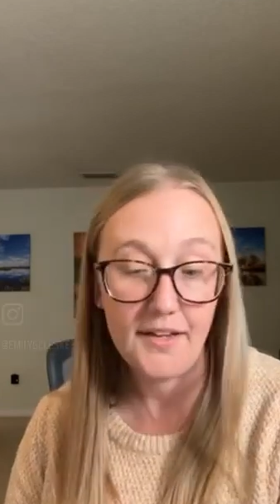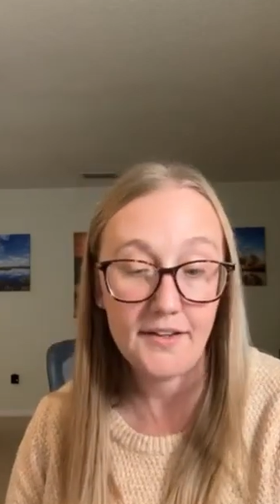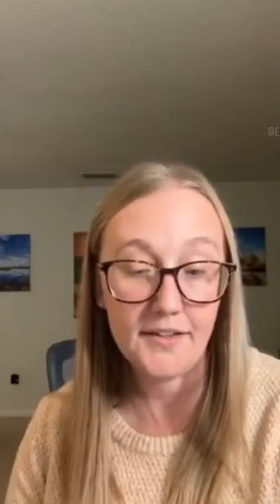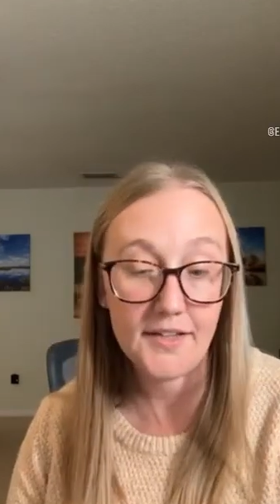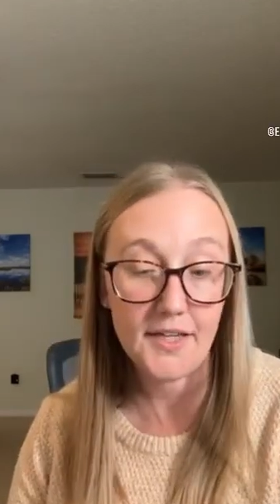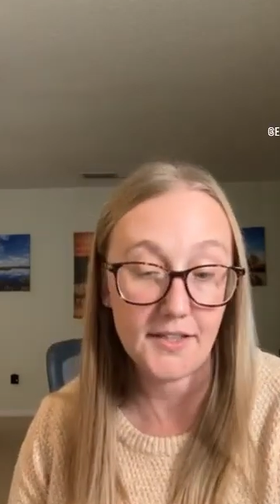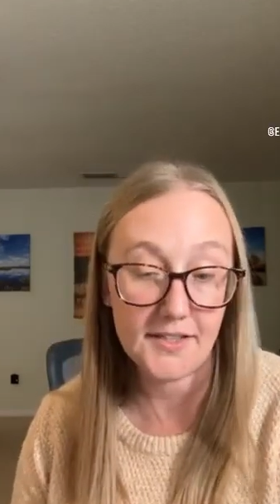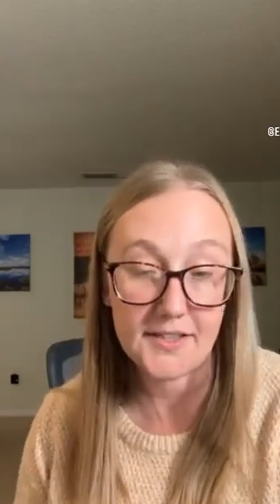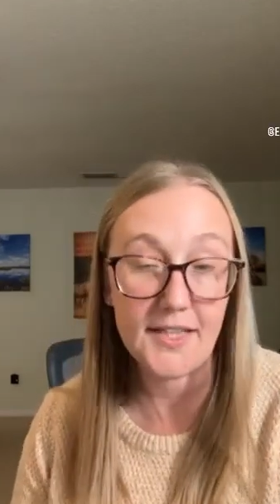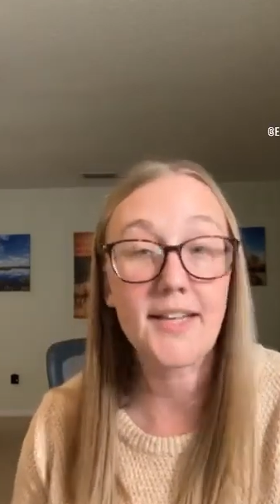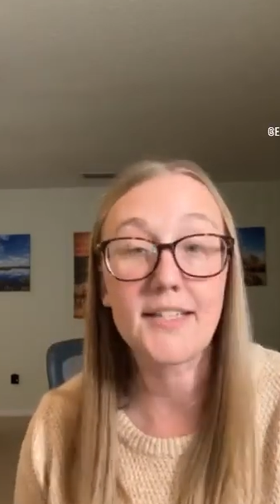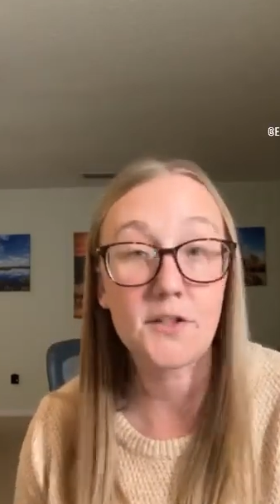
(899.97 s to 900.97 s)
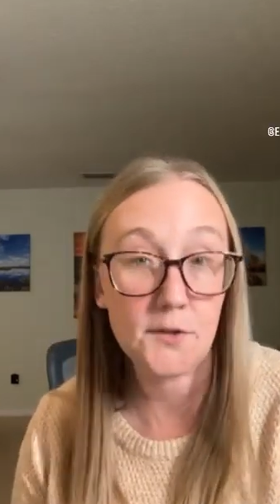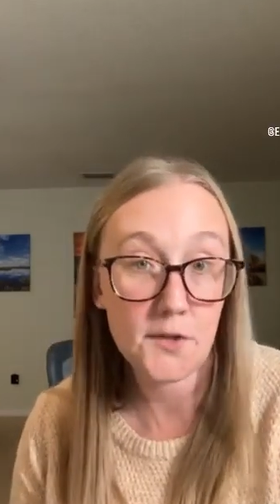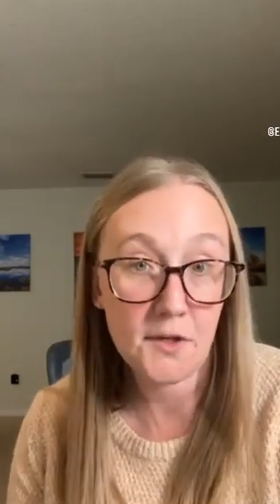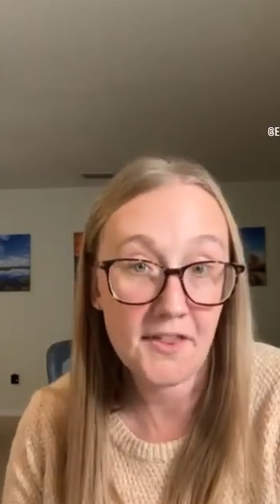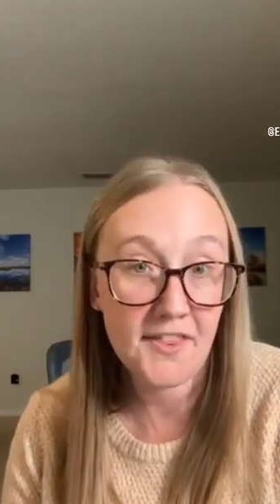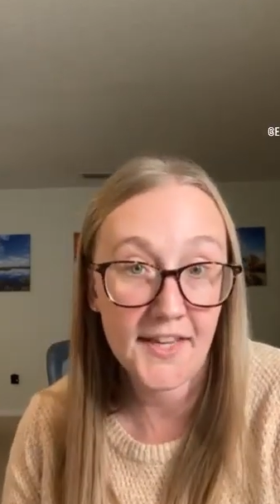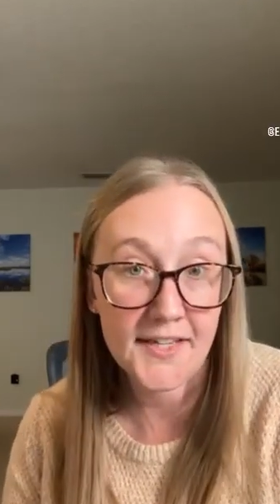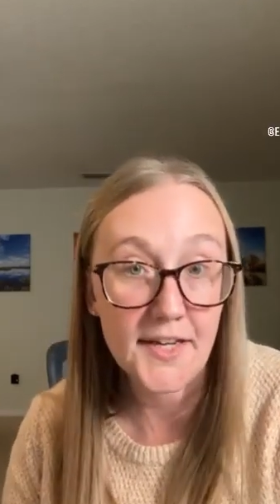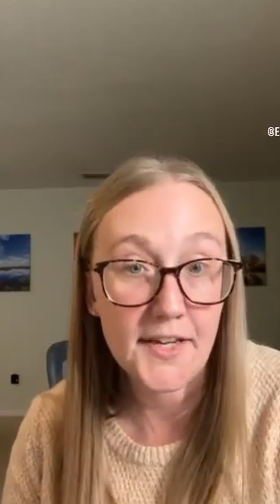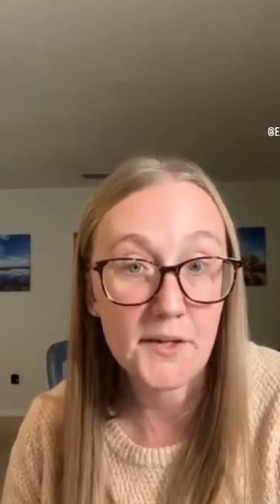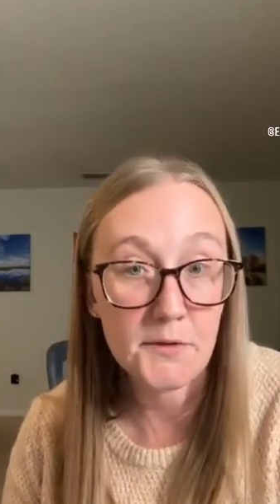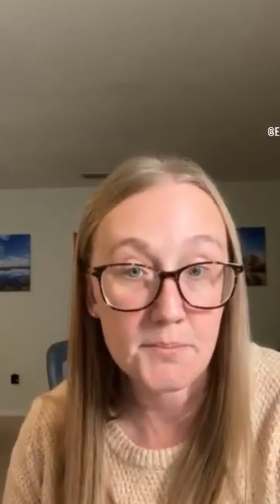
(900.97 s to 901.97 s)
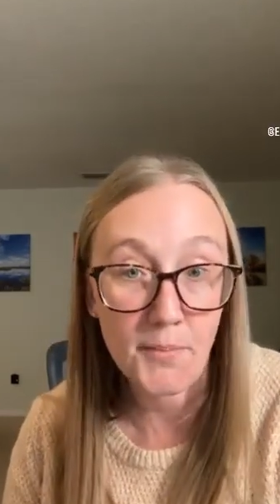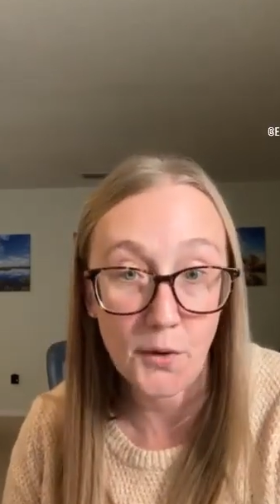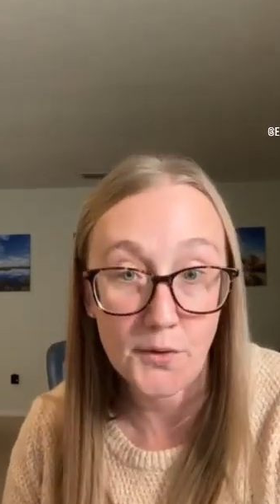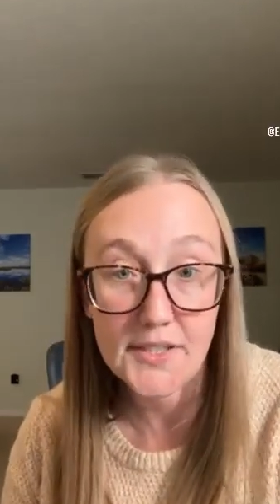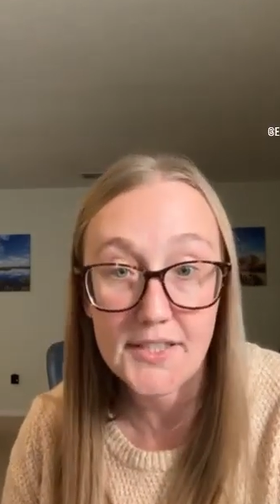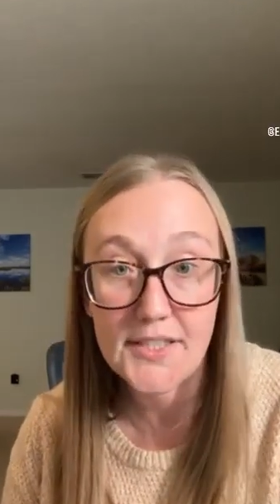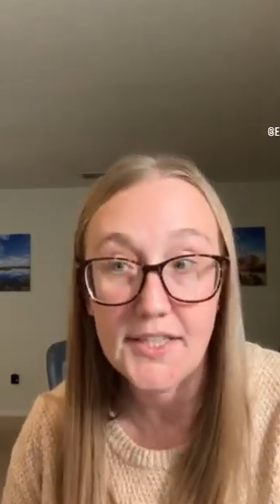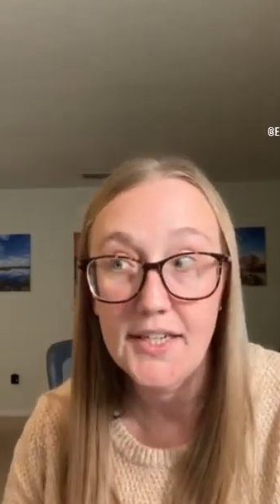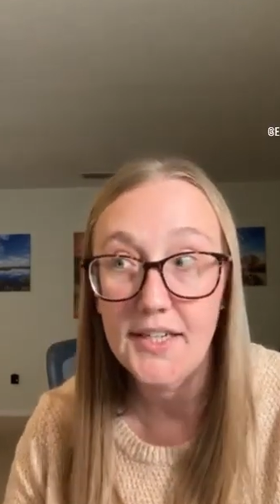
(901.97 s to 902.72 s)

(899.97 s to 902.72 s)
because those are the things I use most.